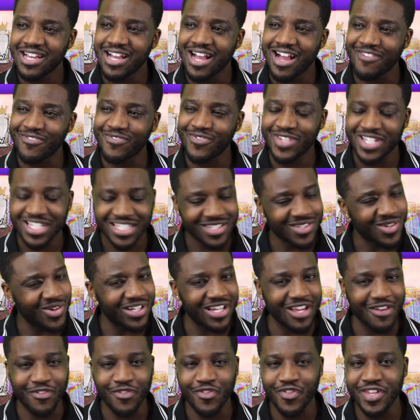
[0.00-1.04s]
I've just got
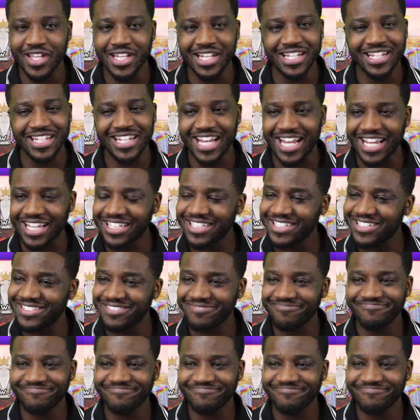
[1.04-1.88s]
that feeling that